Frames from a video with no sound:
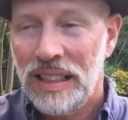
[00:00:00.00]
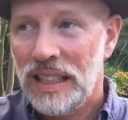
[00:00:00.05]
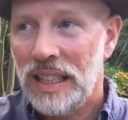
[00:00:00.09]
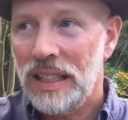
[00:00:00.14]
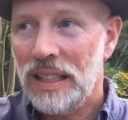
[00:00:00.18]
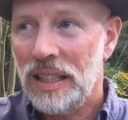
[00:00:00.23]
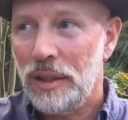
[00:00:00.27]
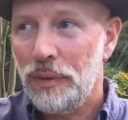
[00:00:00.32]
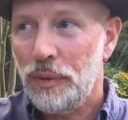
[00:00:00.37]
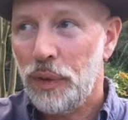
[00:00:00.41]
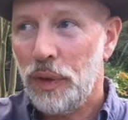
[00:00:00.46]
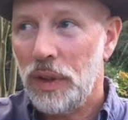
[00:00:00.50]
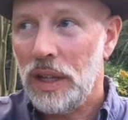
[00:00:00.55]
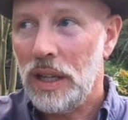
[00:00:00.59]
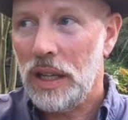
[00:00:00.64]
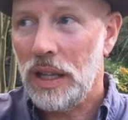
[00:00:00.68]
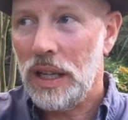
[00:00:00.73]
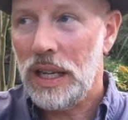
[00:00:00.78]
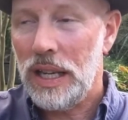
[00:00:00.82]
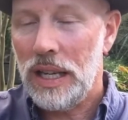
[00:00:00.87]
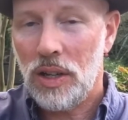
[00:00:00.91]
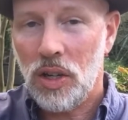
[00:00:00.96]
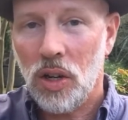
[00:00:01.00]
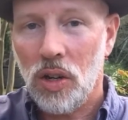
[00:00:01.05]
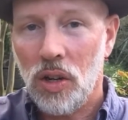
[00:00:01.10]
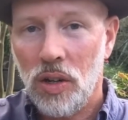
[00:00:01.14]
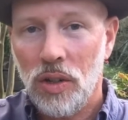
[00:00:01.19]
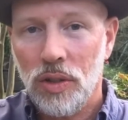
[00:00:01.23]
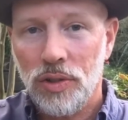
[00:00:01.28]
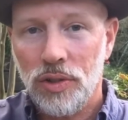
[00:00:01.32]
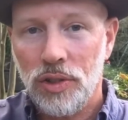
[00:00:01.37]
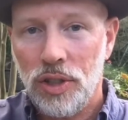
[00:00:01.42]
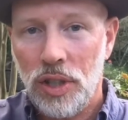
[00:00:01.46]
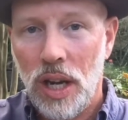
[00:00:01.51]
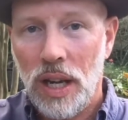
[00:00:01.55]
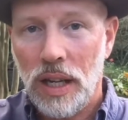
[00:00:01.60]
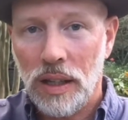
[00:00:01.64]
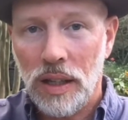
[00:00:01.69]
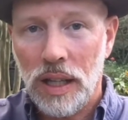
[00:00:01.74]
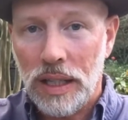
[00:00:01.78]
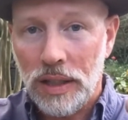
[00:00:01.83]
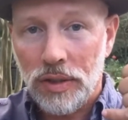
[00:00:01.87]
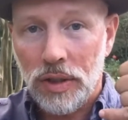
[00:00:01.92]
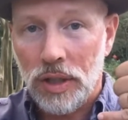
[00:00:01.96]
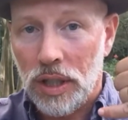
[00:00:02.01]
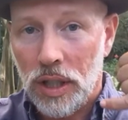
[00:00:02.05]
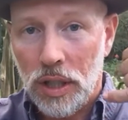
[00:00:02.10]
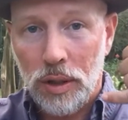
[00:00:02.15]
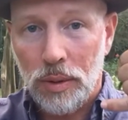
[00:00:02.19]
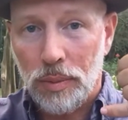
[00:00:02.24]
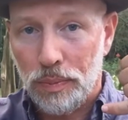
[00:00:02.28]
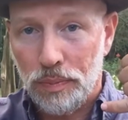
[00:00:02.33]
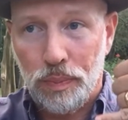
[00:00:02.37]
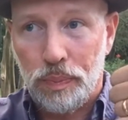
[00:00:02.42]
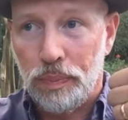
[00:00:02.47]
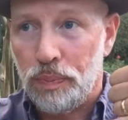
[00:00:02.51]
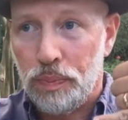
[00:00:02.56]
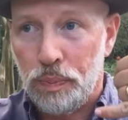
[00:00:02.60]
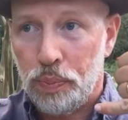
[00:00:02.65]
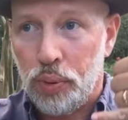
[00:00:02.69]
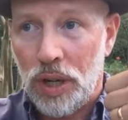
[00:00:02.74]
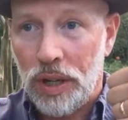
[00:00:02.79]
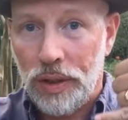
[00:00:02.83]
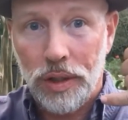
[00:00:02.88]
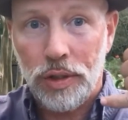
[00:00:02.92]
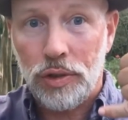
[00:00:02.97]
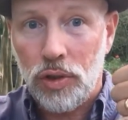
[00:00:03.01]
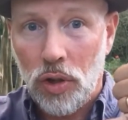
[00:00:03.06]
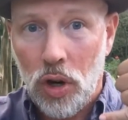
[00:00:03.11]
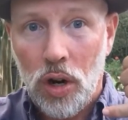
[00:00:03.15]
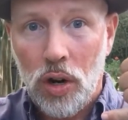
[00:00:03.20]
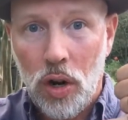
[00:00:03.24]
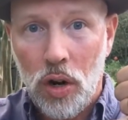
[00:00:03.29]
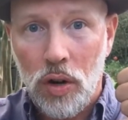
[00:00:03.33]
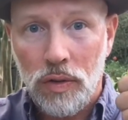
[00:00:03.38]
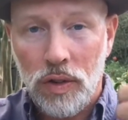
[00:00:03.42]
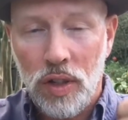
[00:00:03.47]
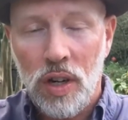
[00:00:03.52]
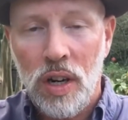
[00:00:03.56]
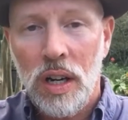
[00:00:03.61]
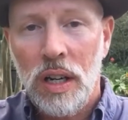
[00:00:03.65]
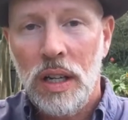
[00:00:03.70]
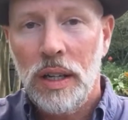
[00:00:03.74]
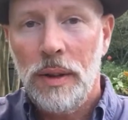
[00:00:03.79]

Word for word: If he calls Yuenglings, can you bring the truck over?